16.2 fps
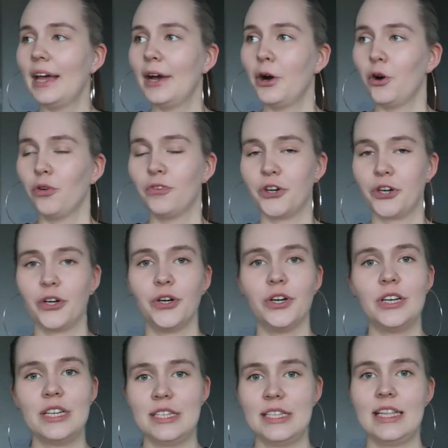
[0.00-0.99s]

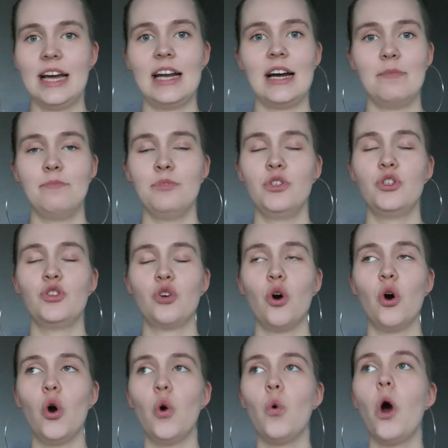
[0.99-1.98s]
overall is that I'm
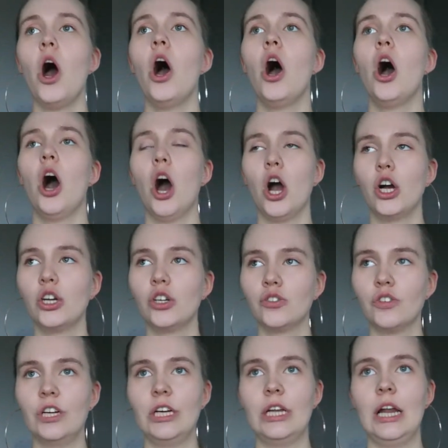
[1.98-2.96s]
so
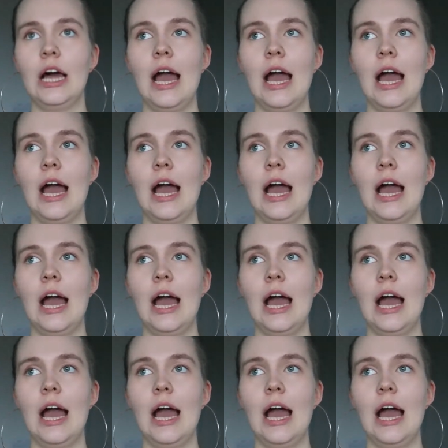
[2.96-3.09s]
hungry.